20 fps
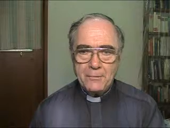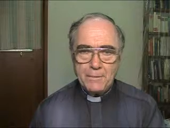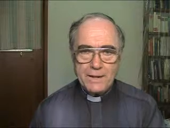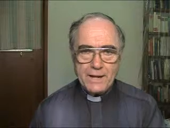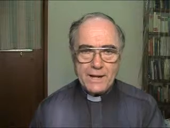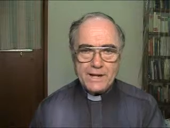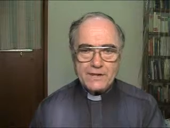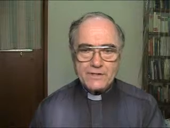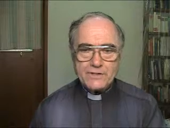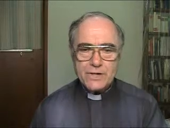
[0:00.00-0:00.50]

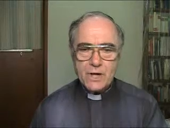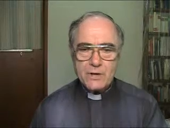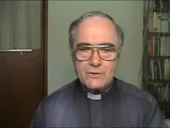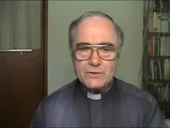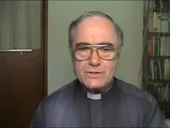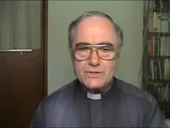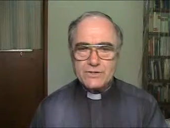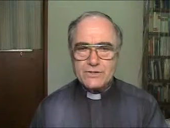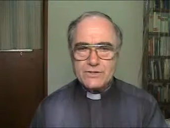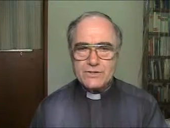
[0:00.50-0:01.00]
But let us
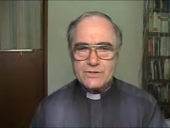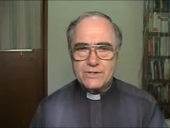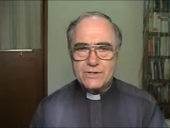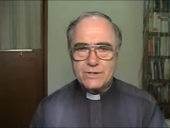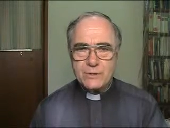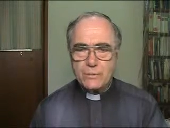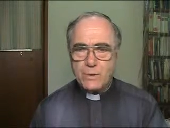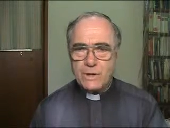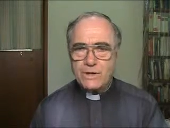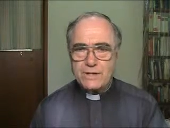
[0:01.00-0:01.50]
notice
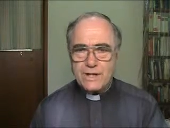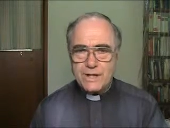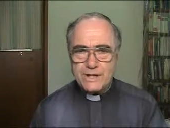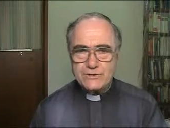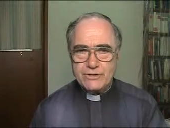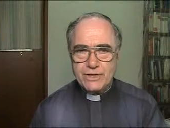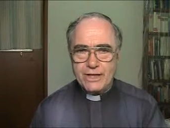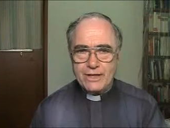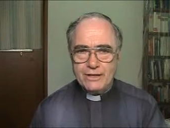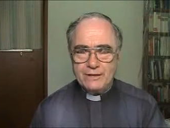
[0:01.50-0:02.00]
one
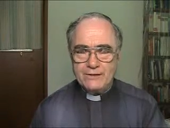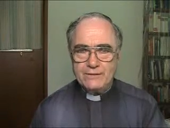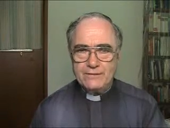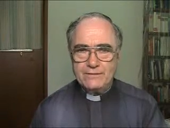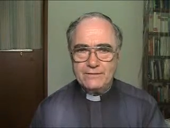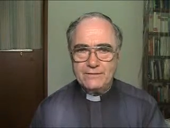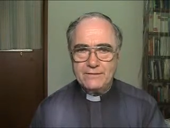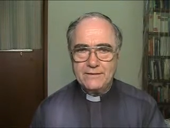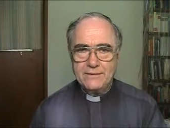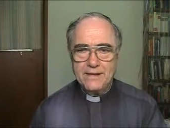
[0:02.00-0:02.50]
detail
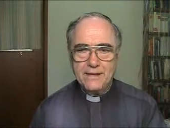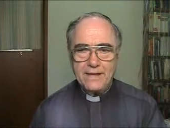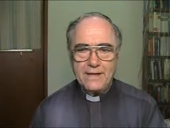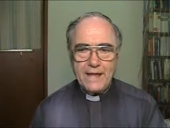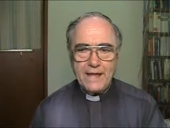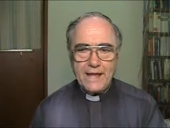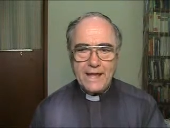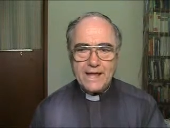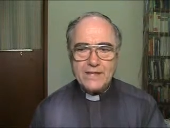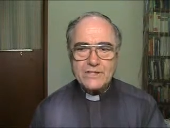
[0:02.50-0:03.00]

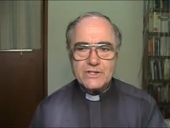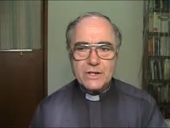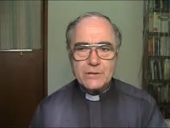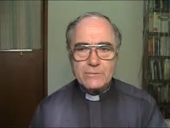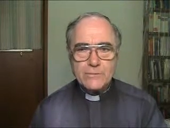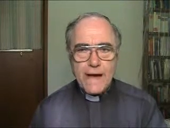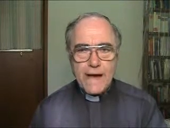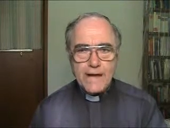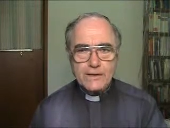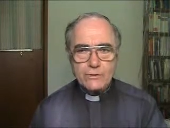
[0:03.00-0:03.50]
his
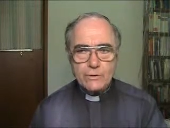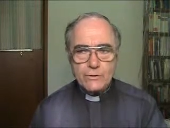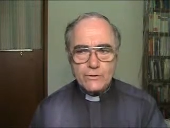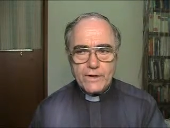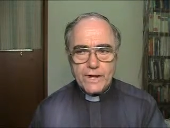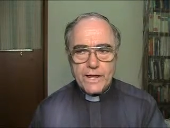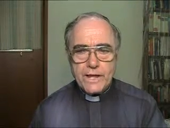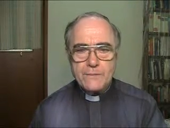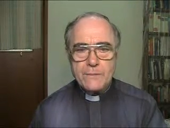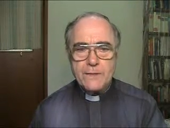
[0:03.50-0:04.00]
command to
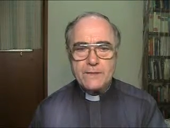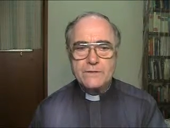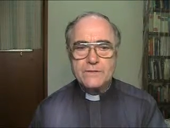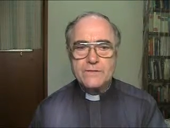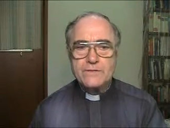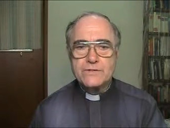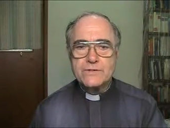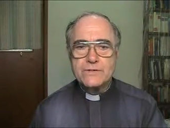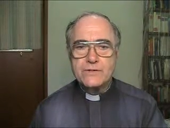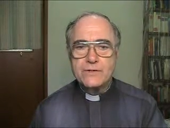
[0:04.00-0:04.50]
the
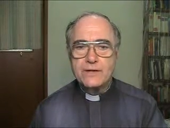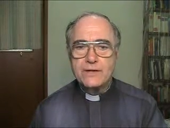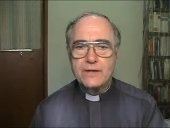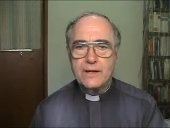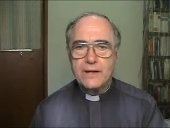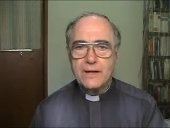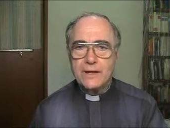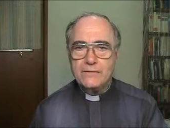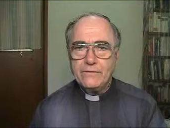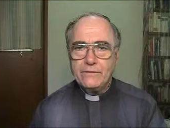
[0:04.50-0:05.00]
demons
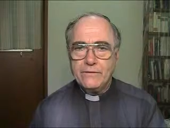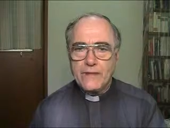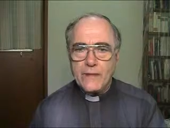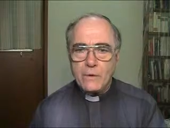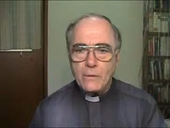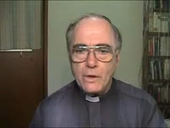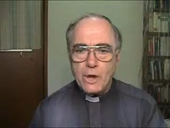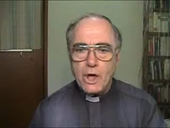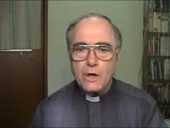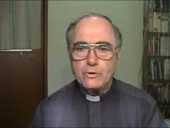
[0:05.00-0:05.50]
that
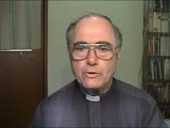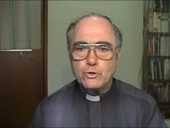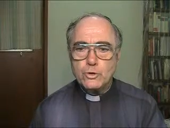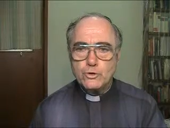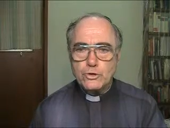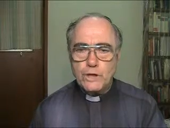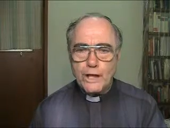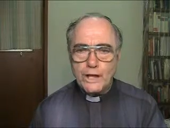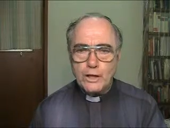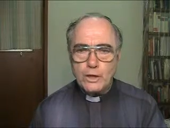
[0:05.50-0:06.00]
they were not
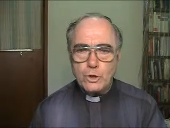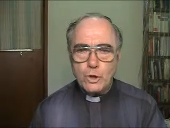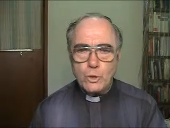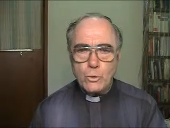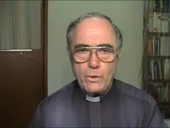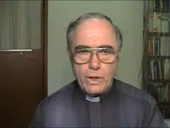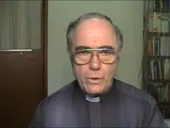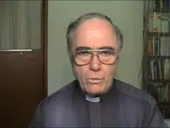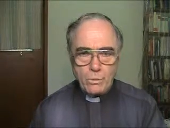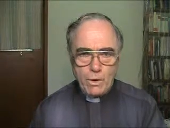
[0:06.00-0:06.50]
to tell
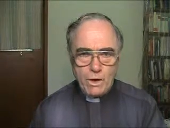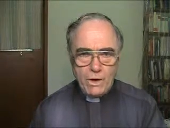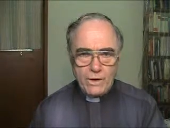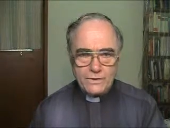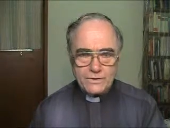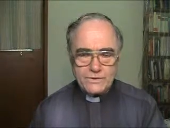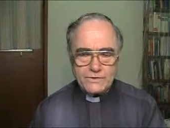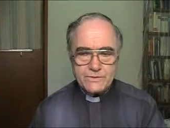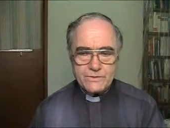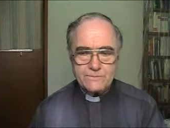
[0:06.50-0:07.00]
who he
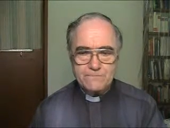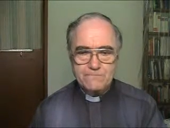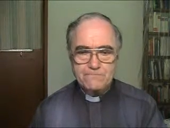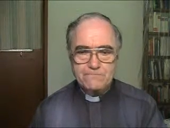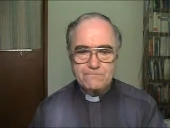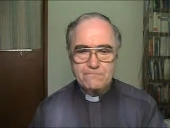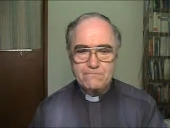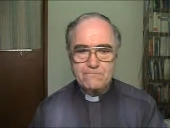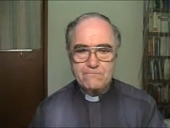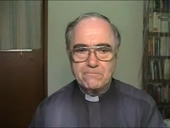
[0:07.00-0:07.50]
was.
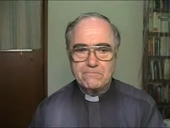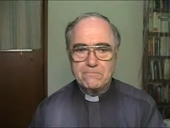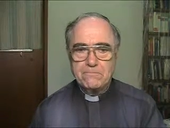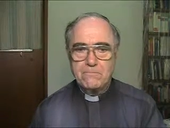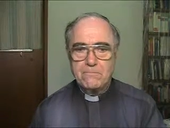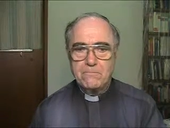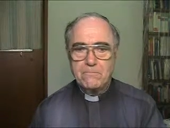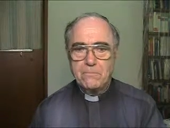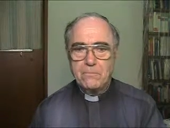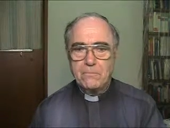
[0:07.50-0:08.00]

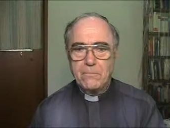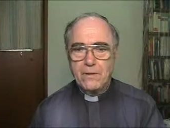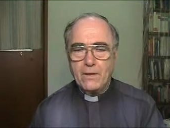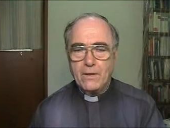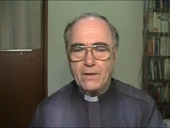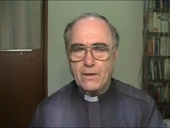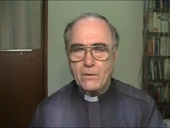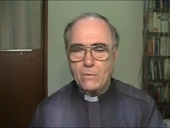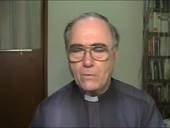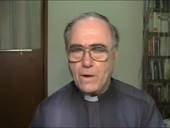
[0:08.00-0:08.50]

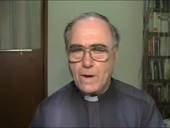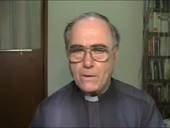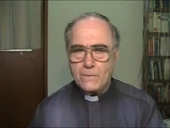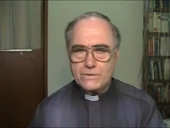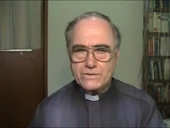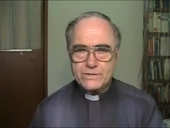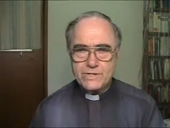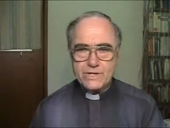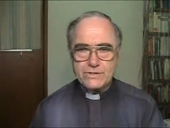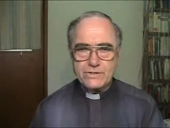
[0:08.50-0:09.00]
Why
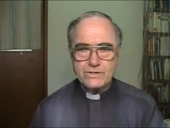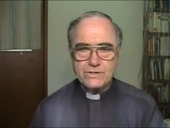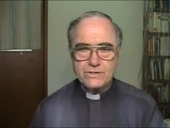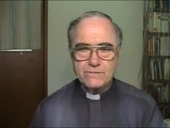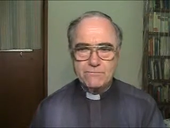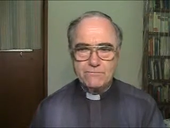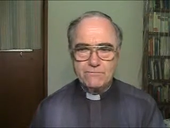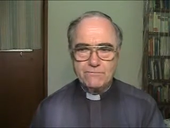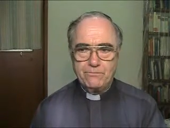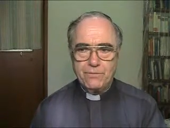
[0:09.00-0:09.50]
was
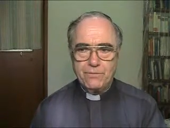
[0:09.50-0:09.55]
this?